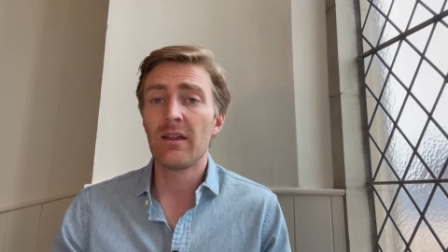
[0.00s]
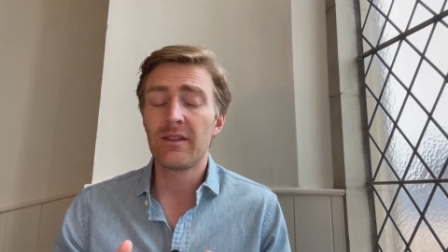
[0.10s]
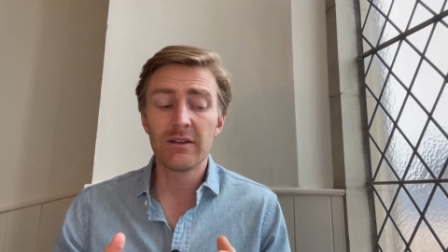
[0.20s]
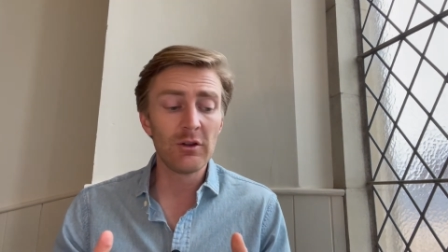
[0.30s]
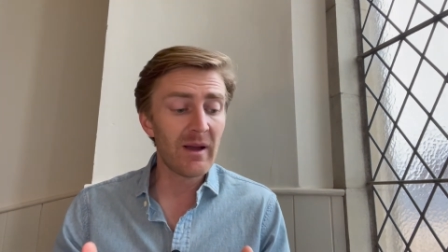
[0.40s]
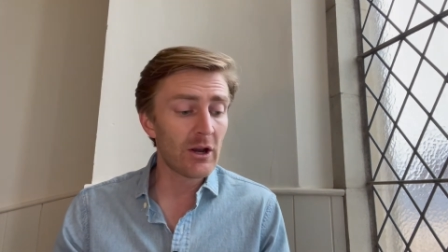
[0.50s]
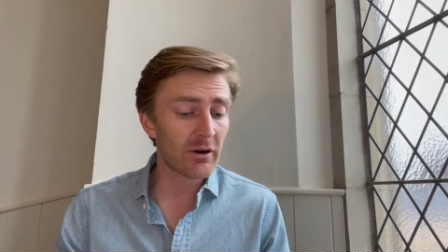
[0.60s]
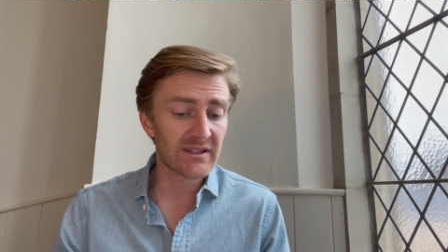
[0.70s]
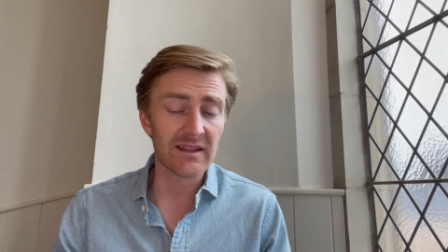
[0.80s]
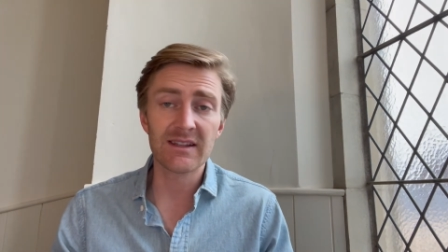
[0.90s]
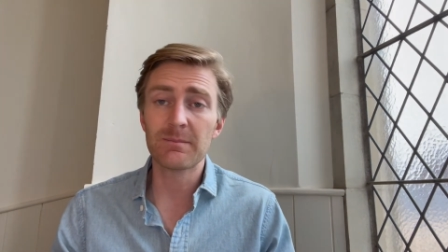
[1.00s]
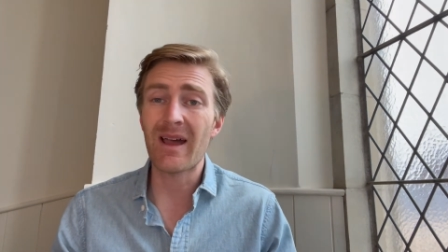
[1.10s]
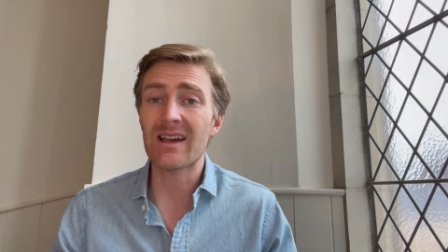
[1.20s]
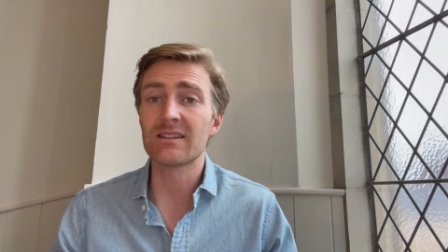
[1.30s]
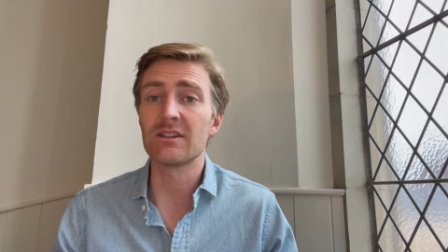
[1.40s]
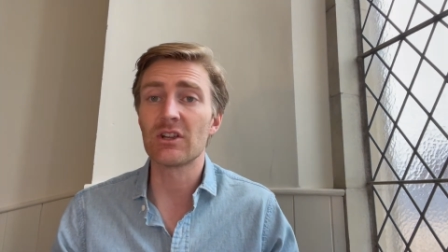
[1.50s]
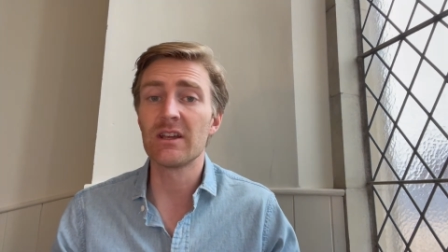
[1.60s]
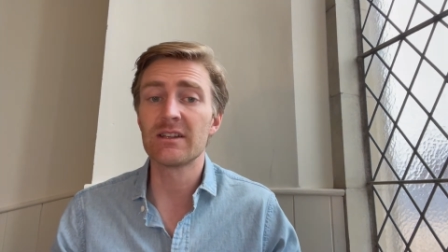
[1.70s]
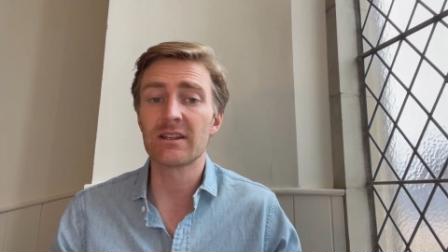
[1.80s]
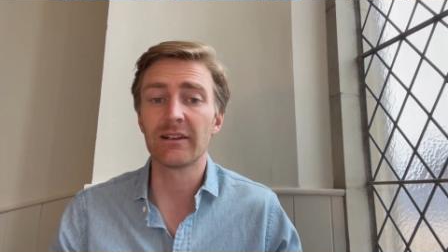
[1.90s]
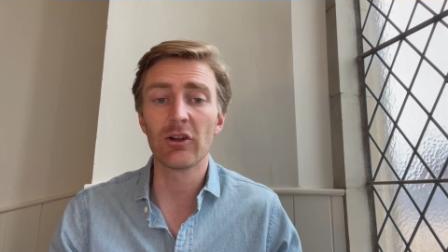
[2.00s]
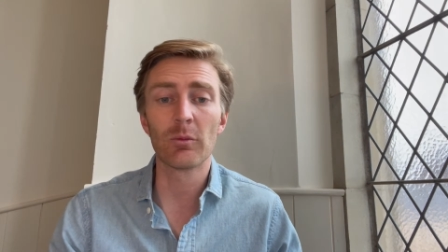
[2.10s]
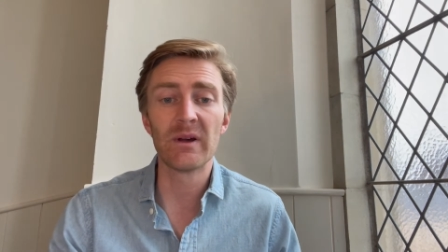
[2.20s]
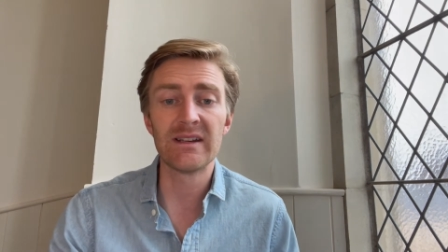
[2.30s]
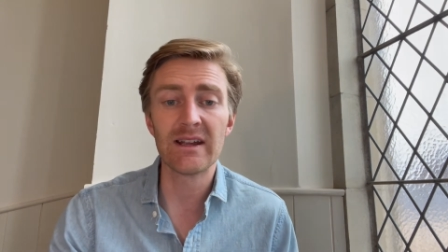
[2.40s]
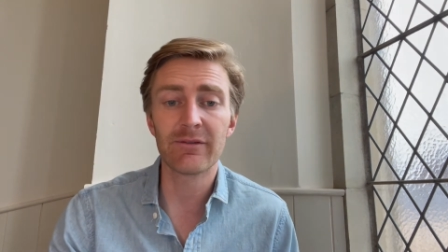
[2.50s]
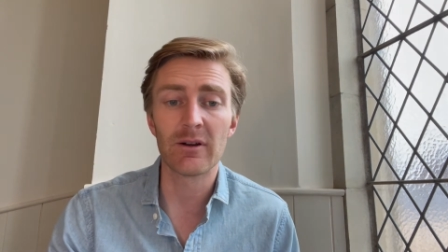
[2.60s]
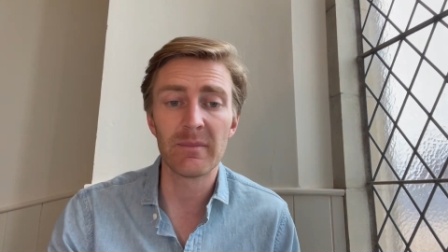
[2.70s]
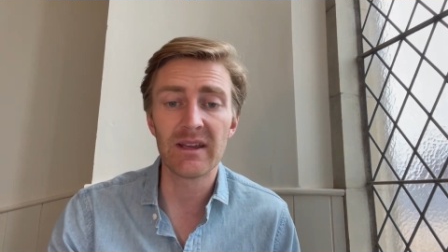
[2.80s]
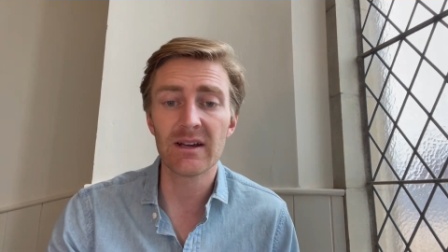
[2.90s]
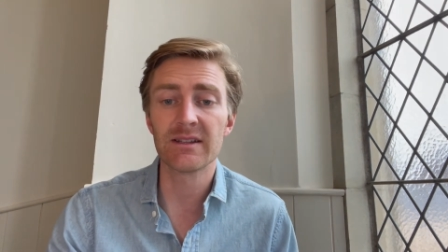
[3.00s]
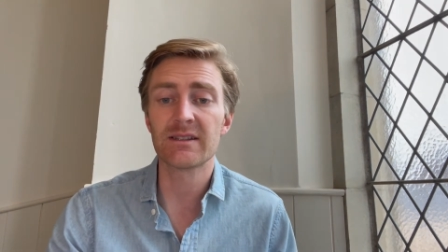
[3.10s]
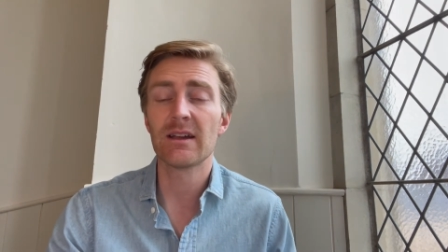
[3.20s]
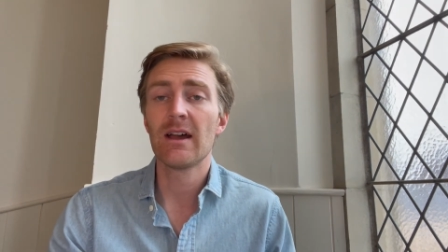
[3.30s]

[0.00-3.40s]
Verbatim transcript: you may notice that this passage is a little bit different because